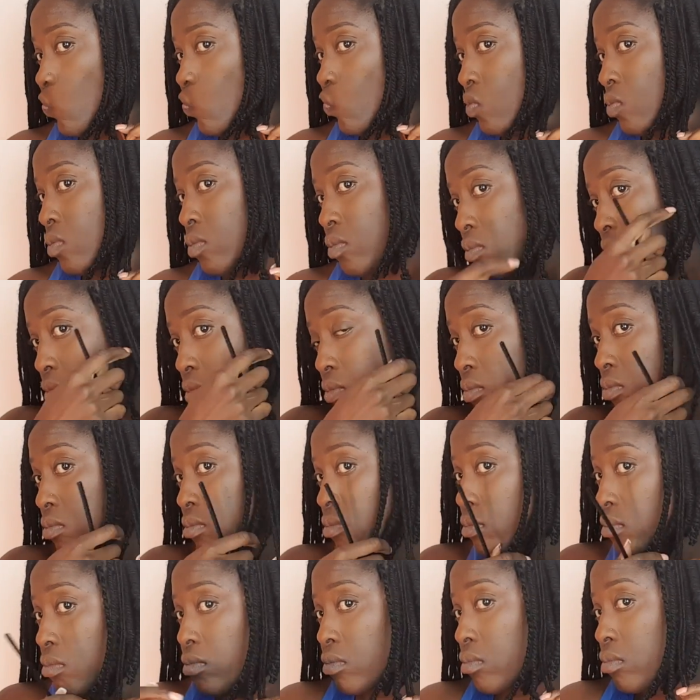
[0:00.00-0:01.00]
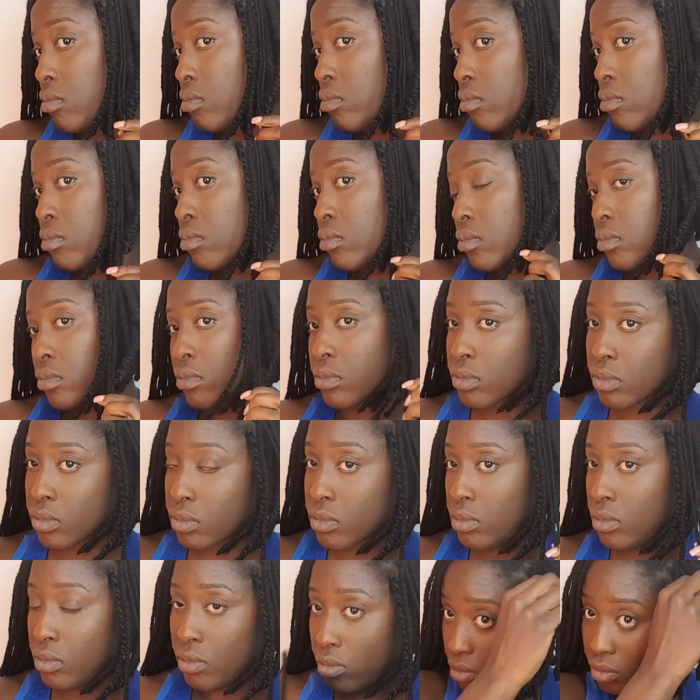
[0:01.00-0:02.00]
In the second pack,
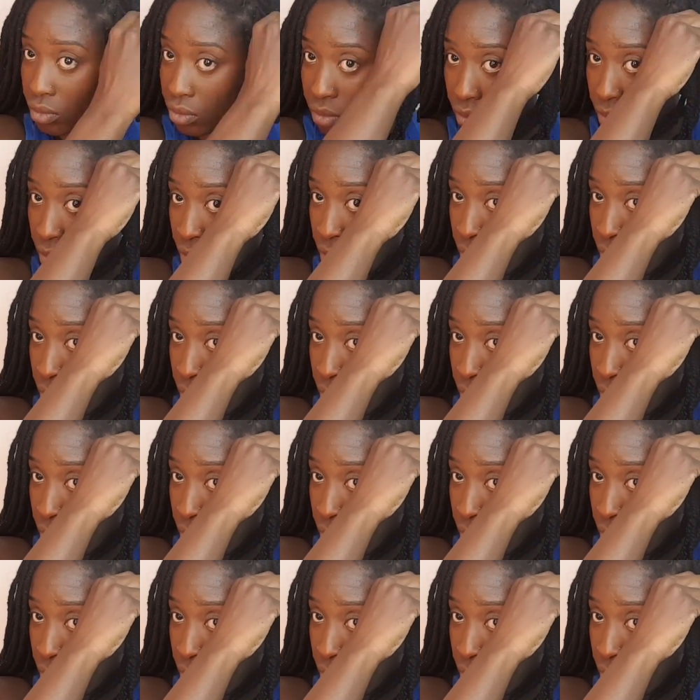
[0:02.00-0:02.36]
I continue